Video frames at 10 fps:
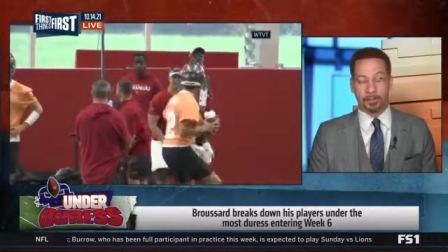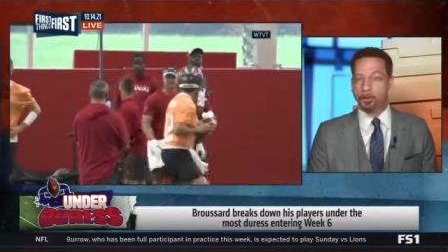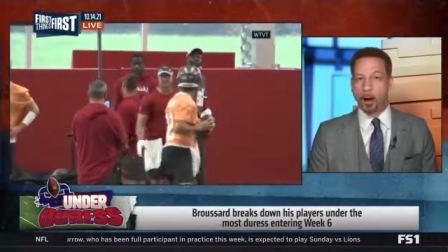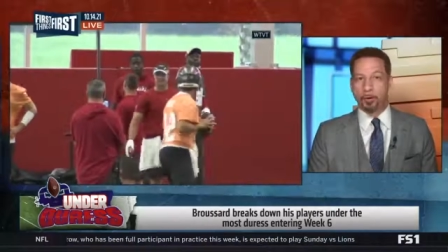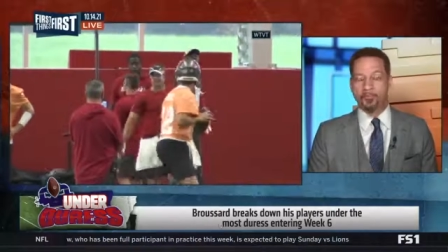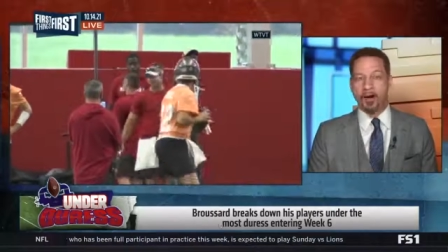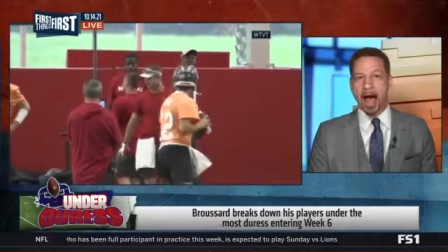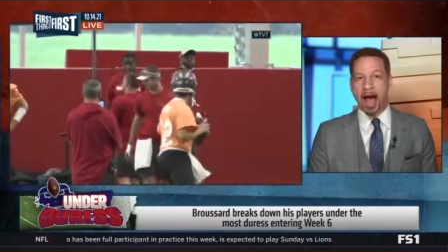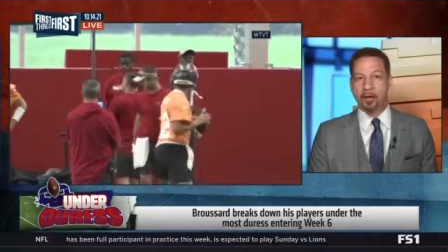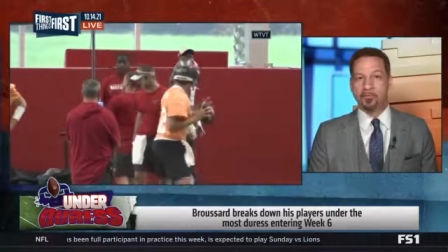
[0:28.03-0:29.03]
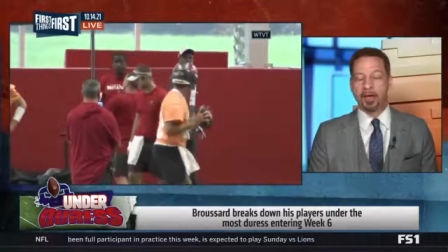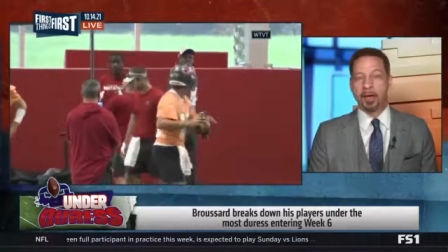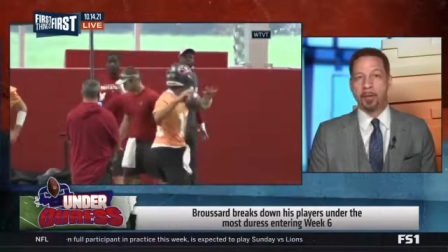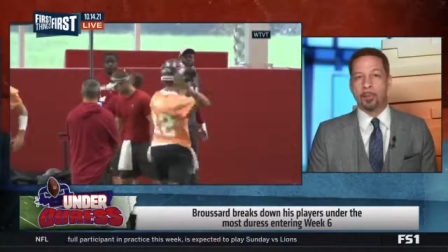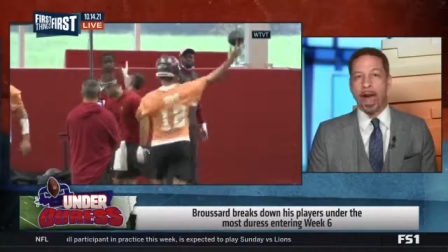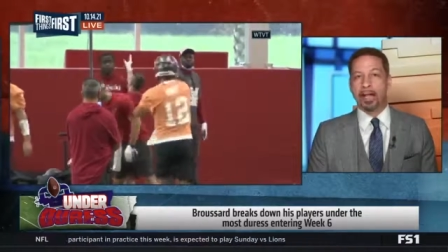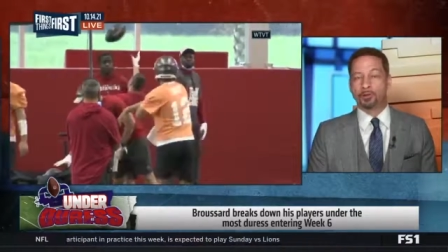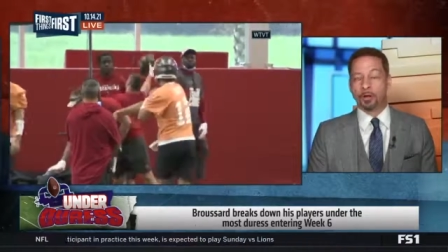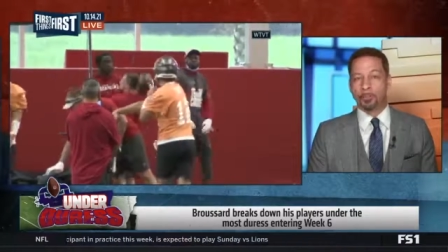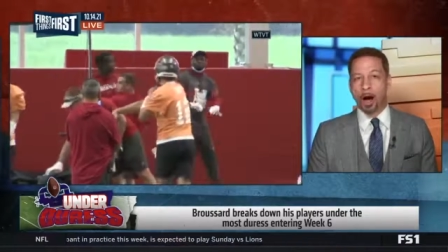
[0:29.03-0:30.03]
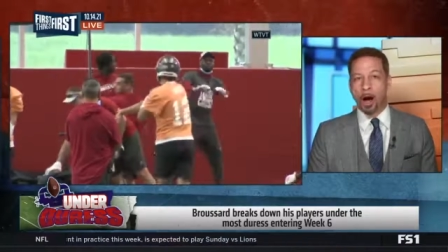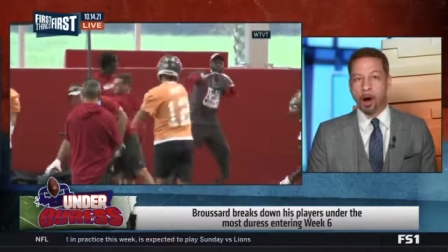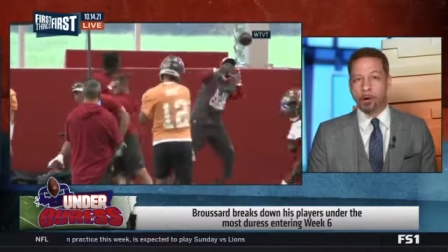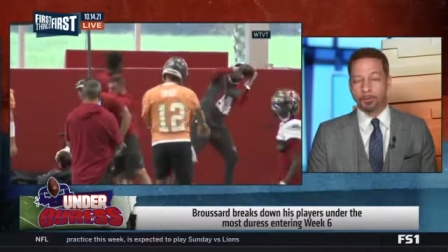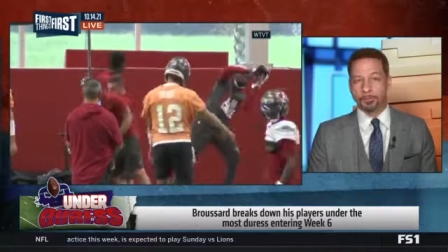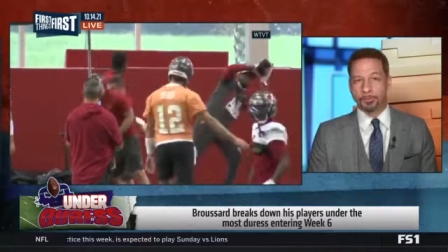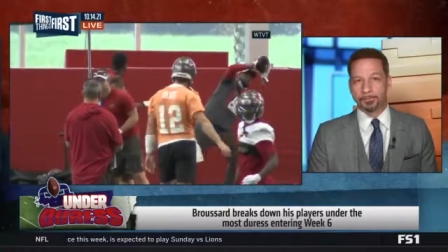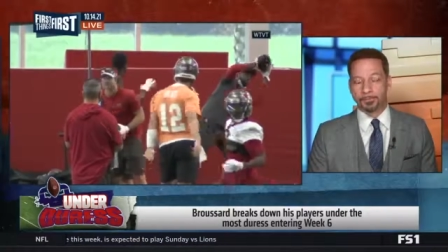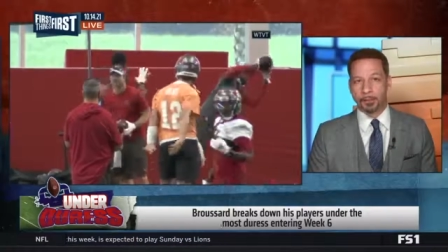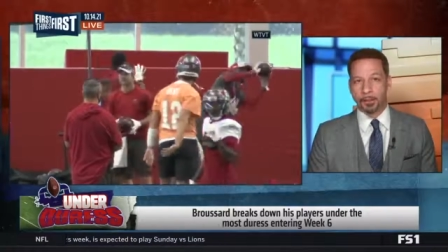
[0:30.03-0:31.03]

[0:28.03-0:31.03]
So number five, oh. Patrick Mahomes.